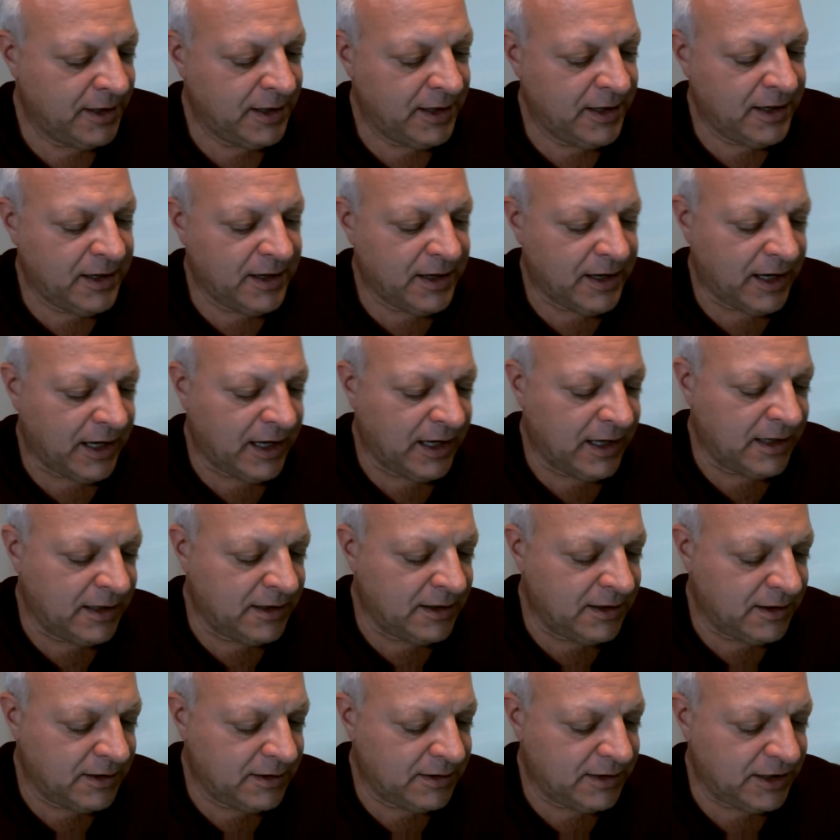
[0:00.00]

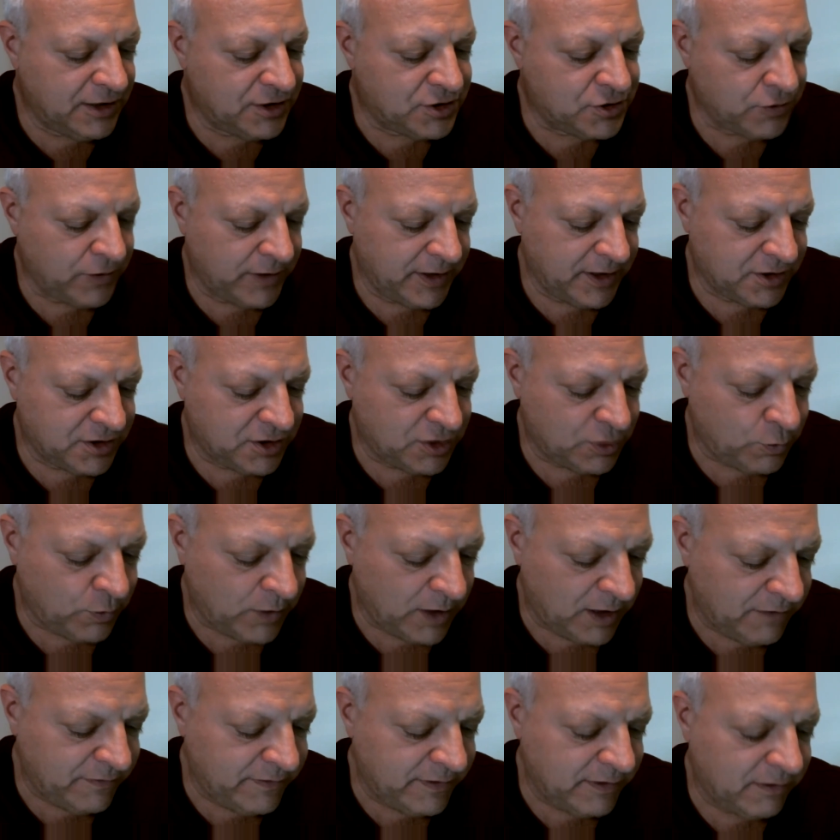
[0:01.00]
And Detroit is
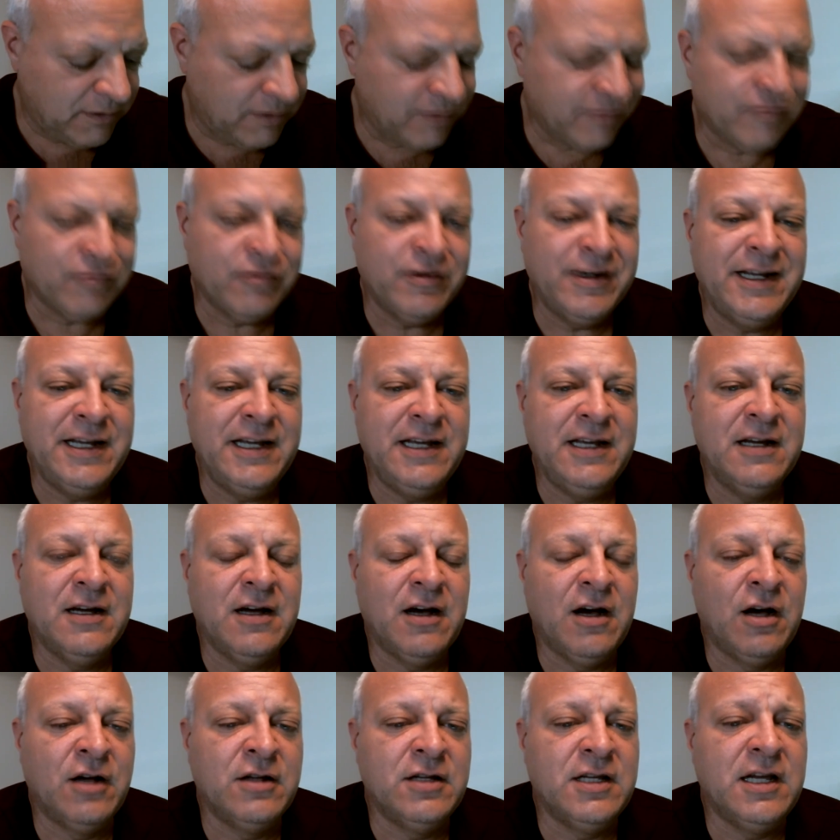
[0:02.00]
12-3
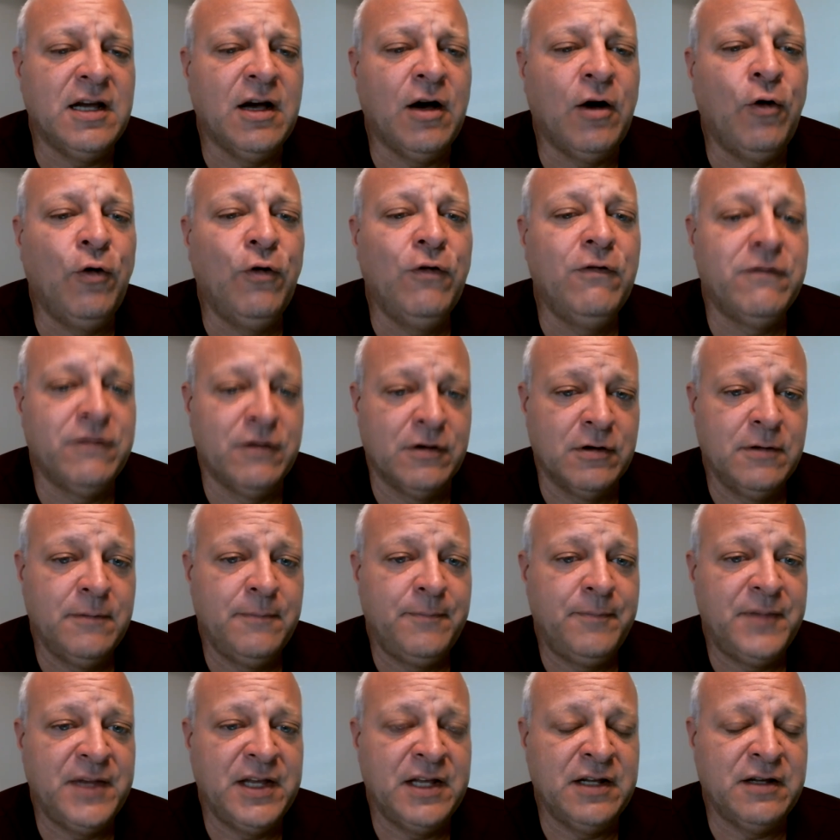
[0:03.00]
on the over.
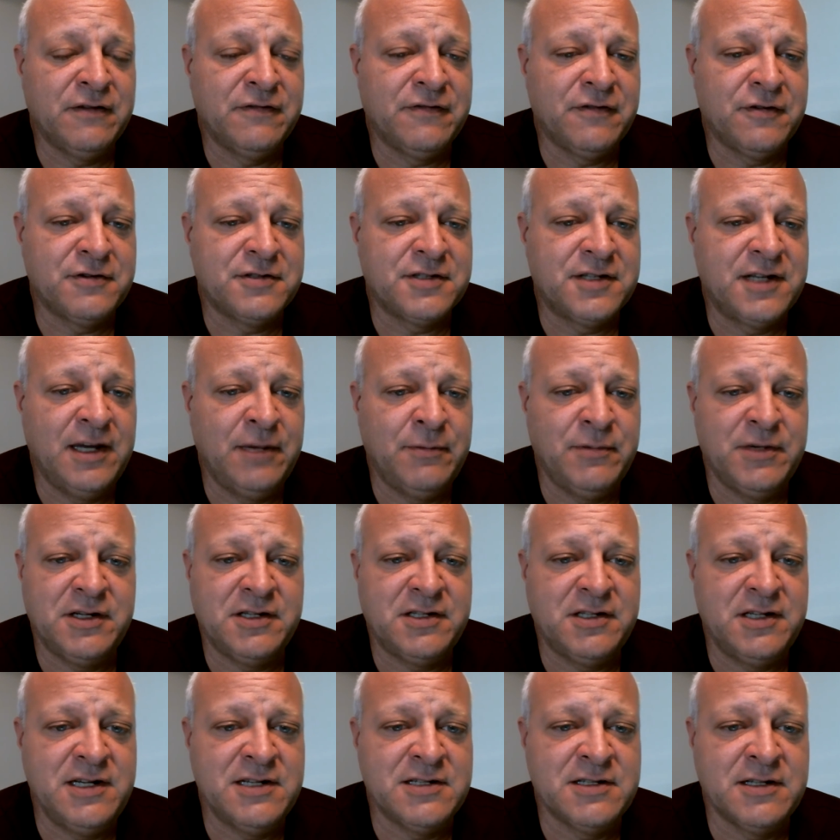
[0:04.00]
In the first game of the
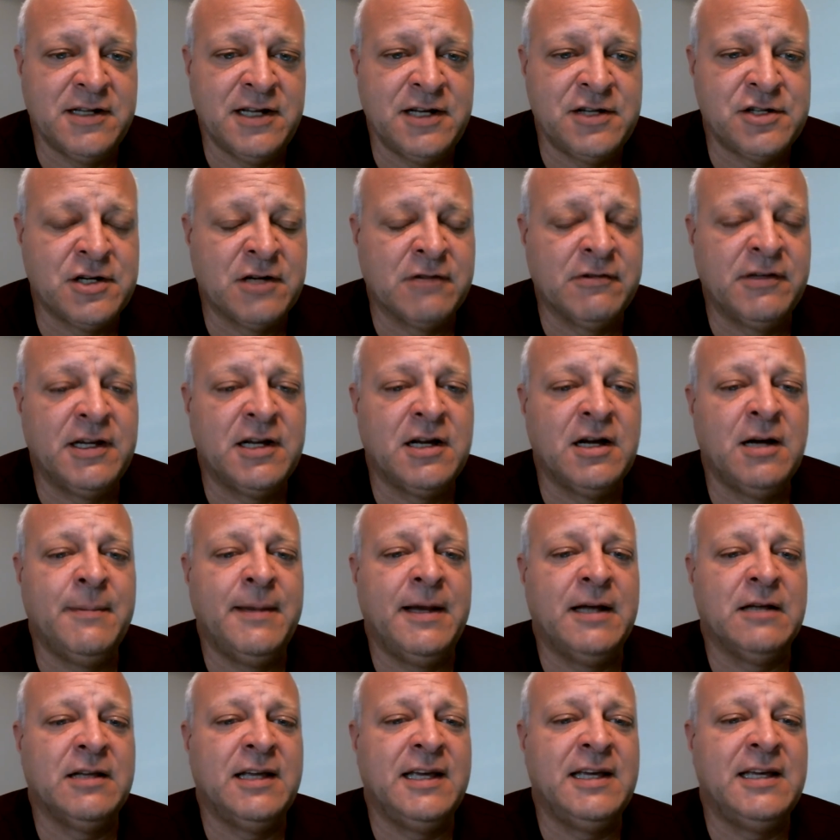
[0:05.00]
season, they generally come out
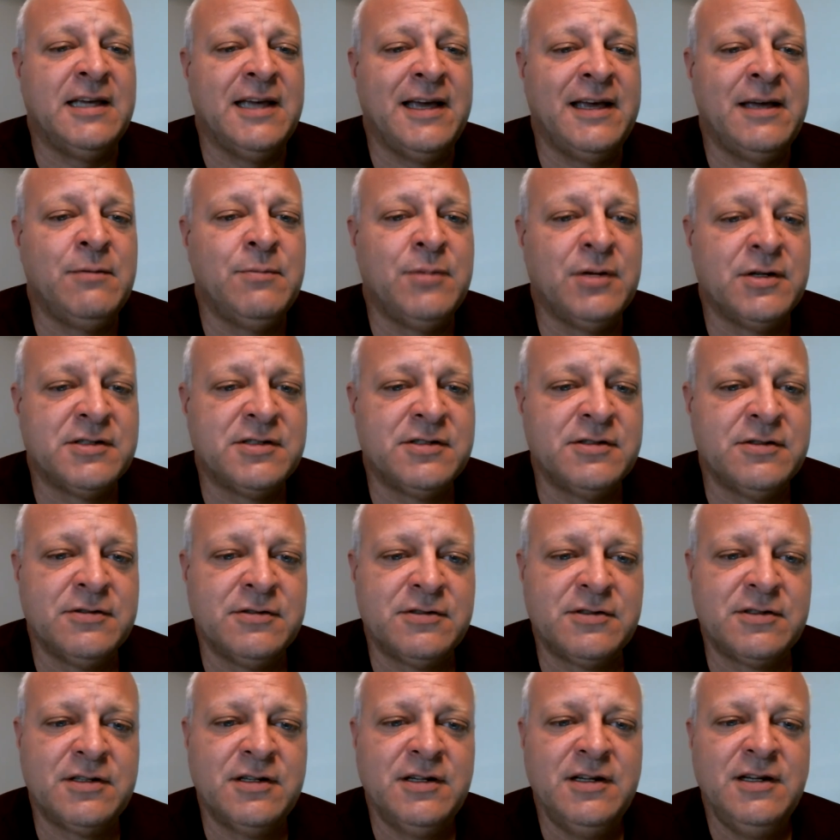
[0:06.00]
like
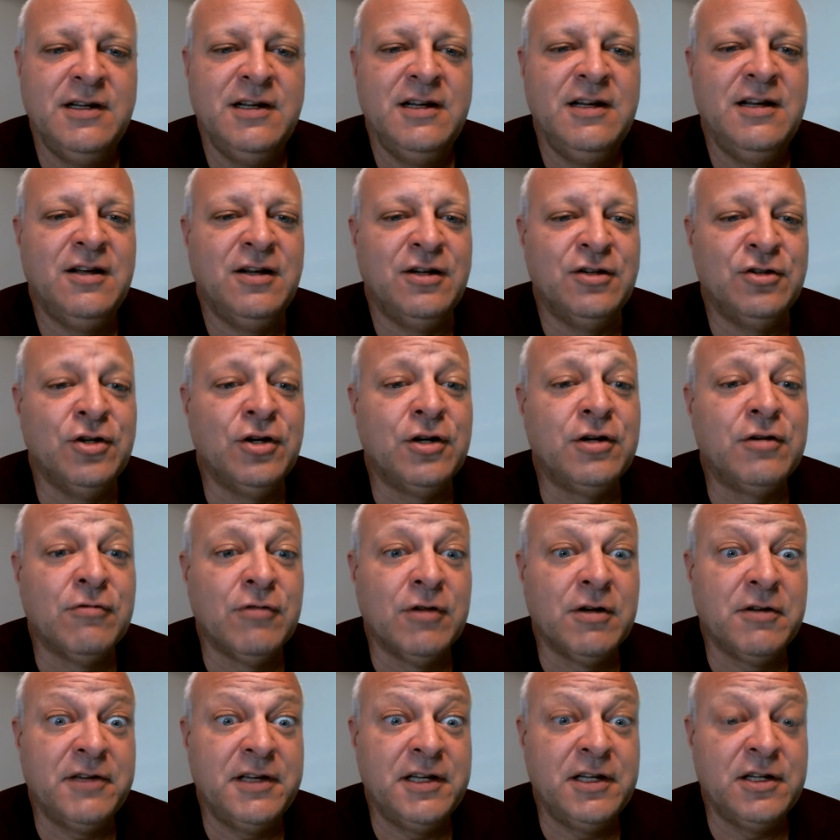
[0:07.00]
gangbusters, look
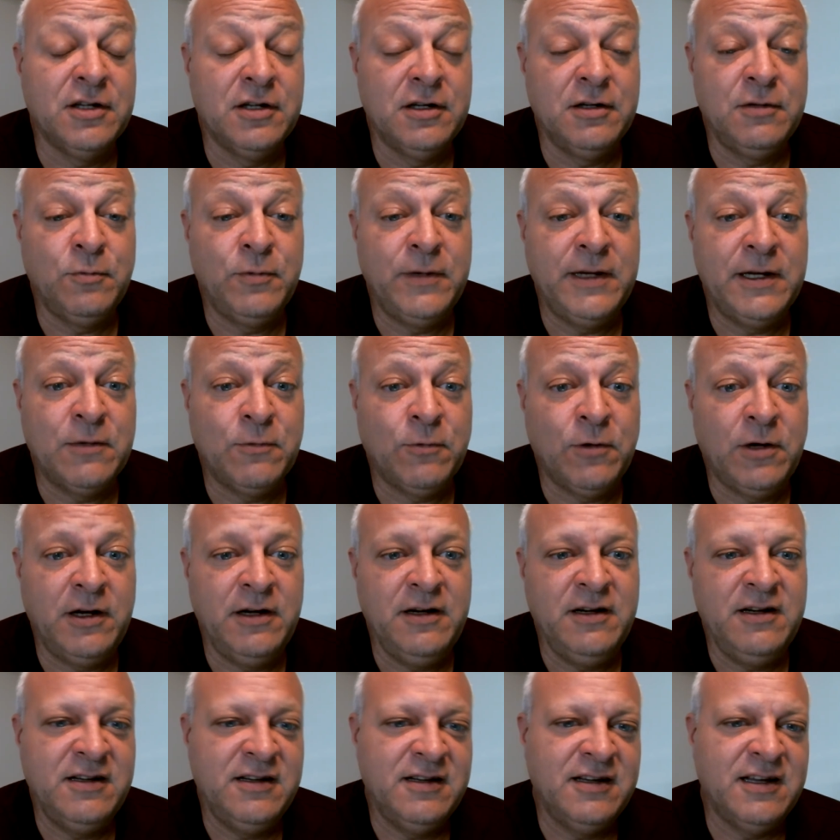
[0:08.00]
really good week one,
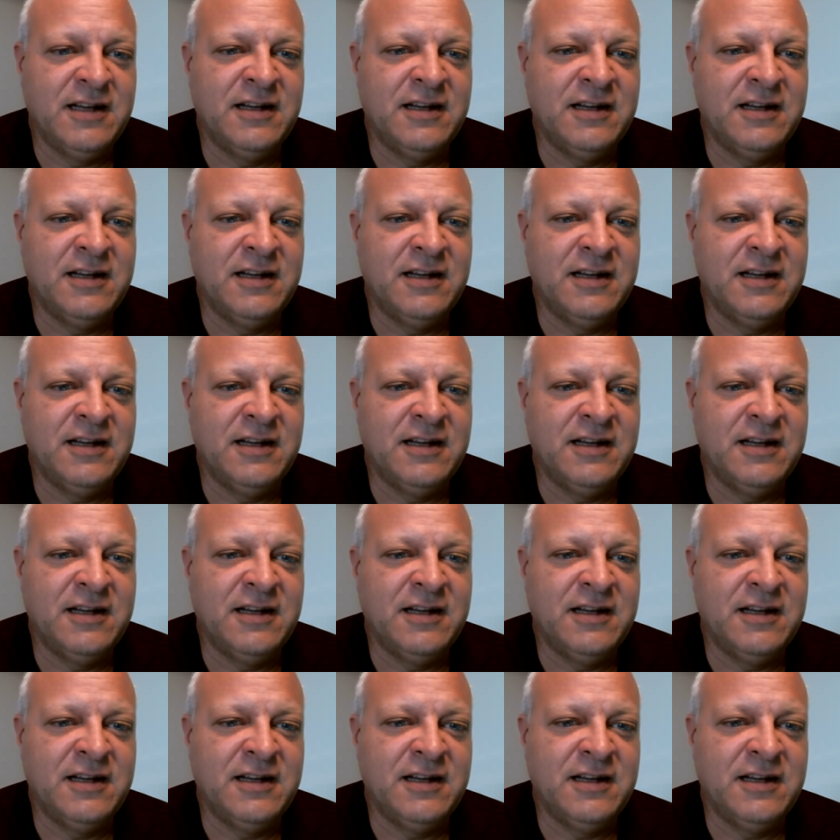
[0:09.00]
and then